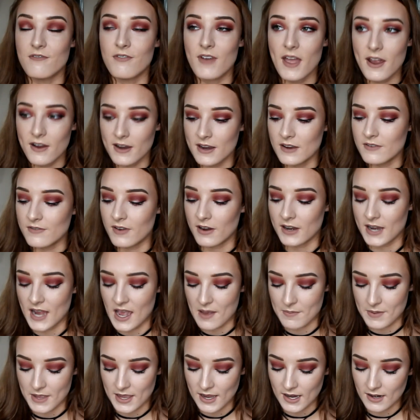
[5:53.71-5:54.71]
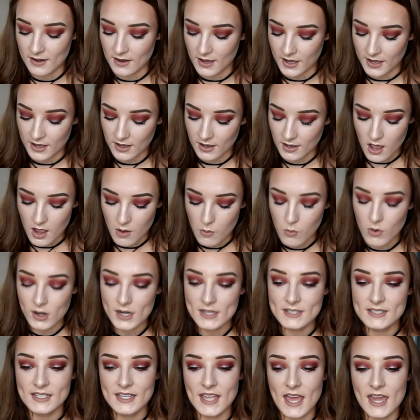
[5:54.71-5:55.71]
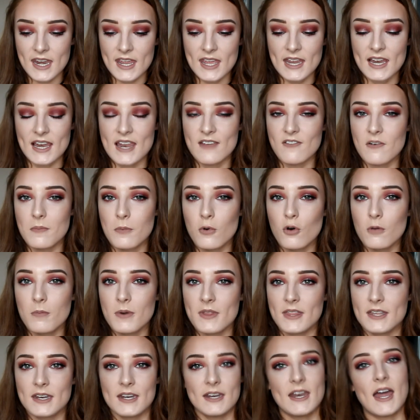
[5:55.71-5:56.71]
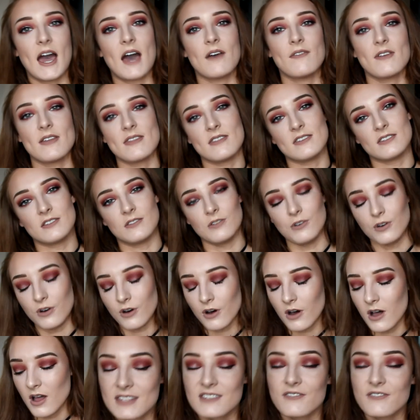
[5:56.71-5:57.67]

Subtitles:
Very, very happy. Like, I wanted to get it in Liverpool, but they didn't have it in the store.